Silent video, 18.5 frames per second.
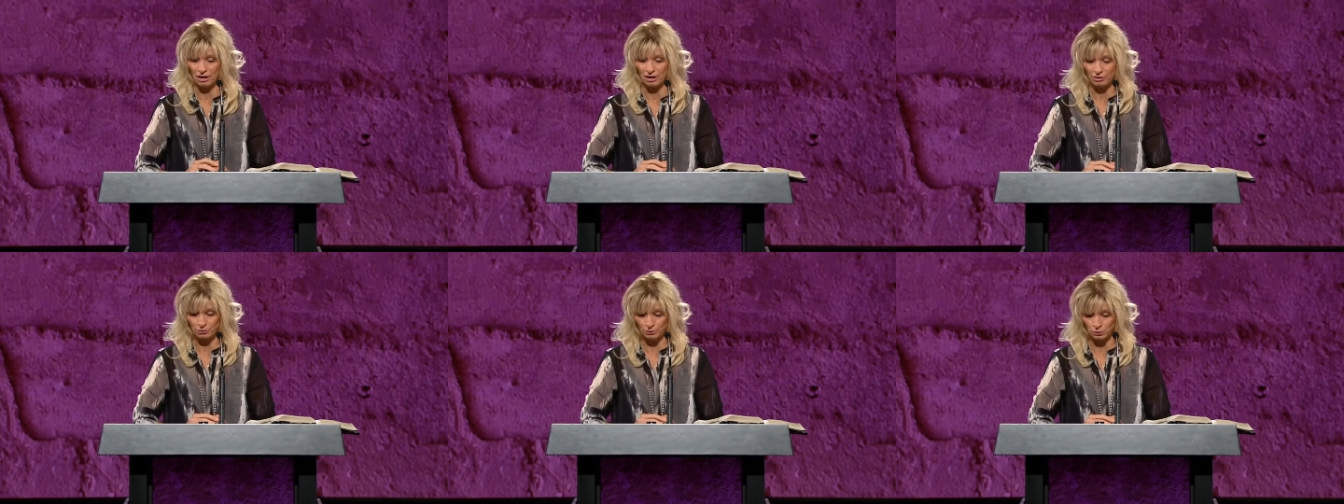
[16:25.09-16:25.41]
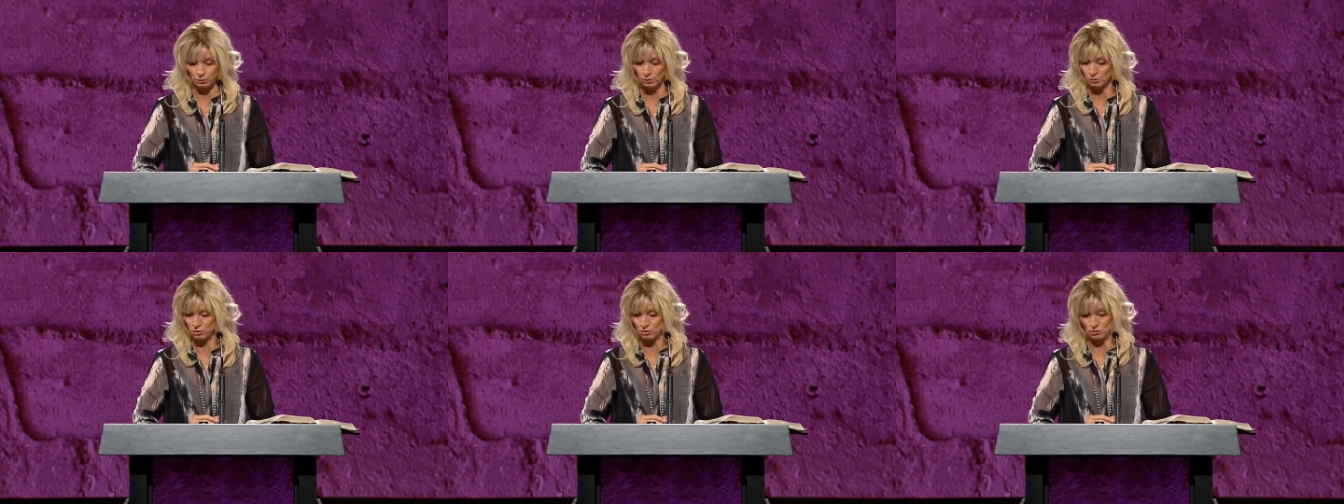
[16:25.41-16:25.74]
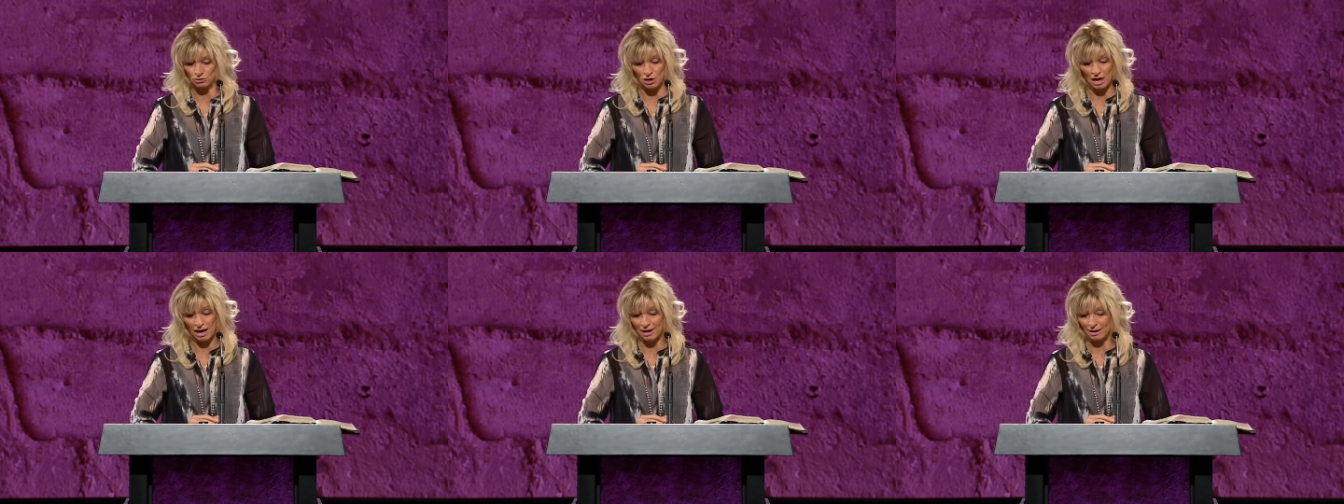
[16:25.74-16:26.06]
through
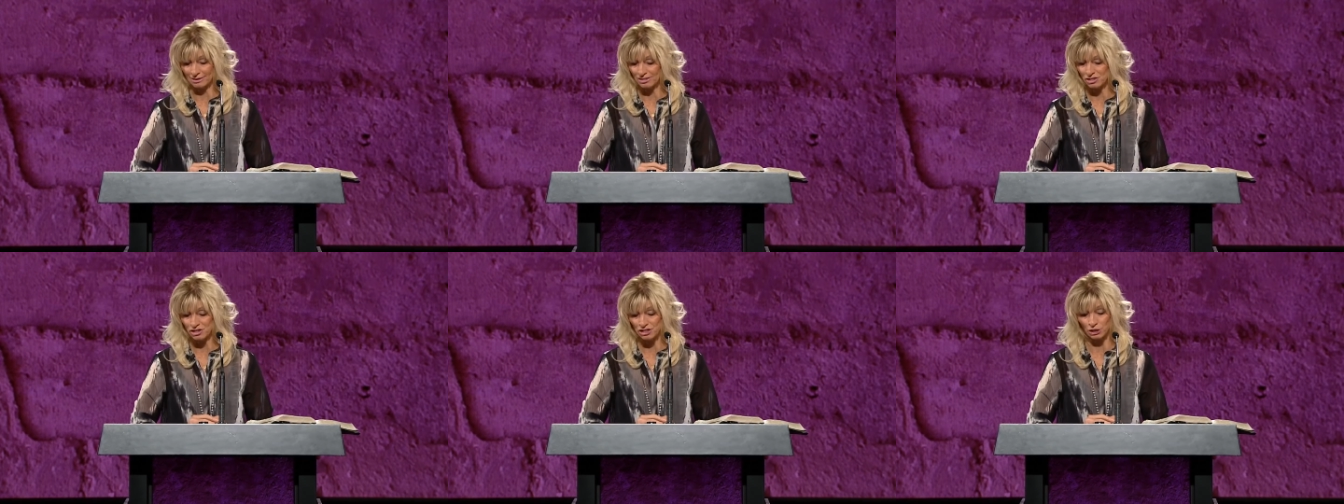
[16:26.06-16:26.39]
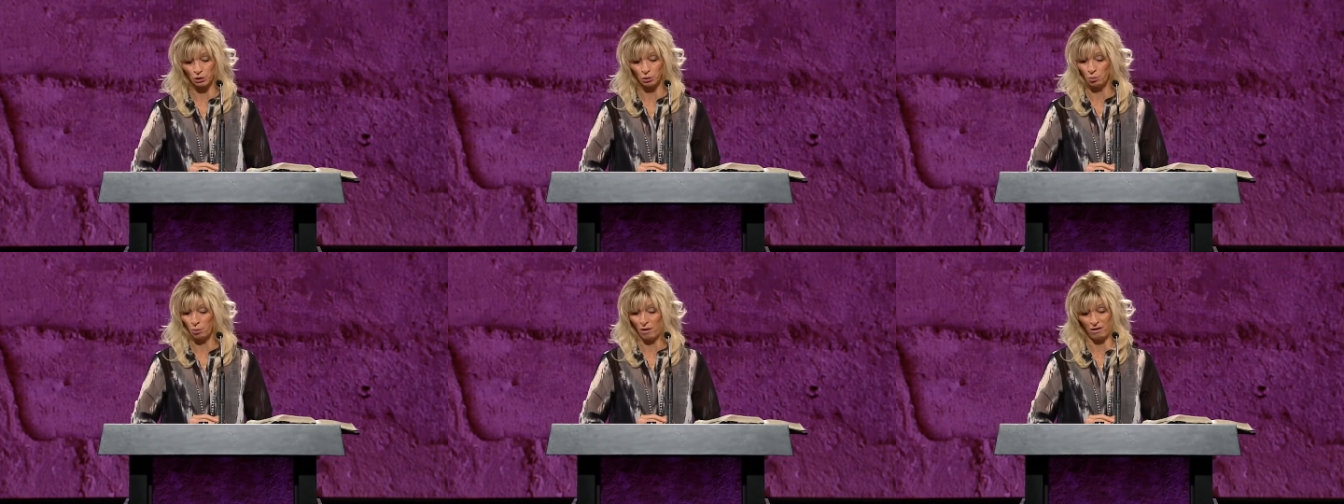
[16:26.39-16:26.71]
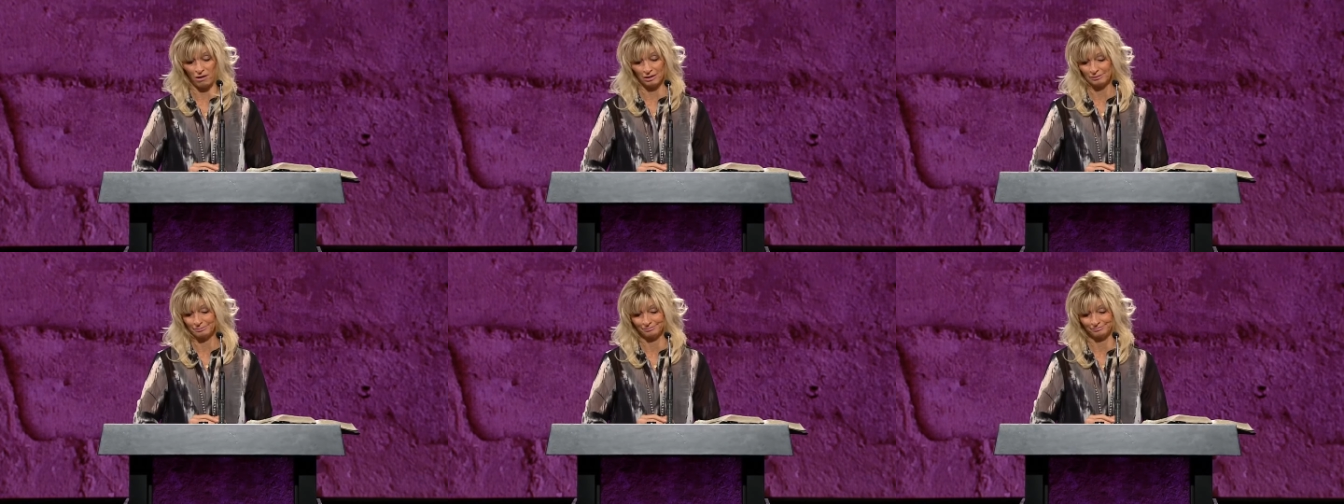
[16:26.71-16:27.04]
uh, sheer
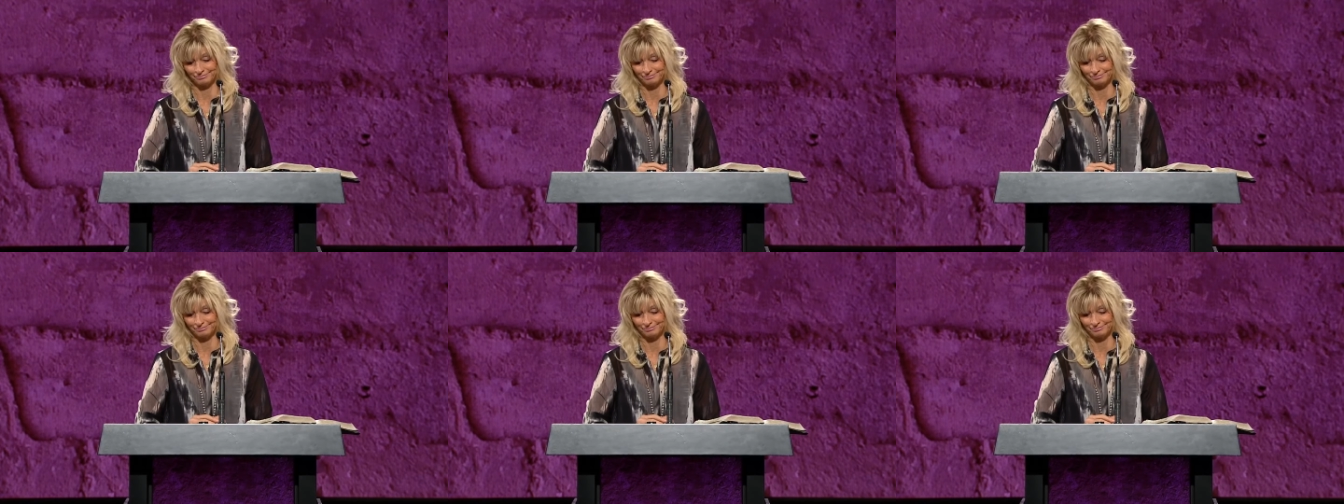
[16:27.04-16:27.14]
wall.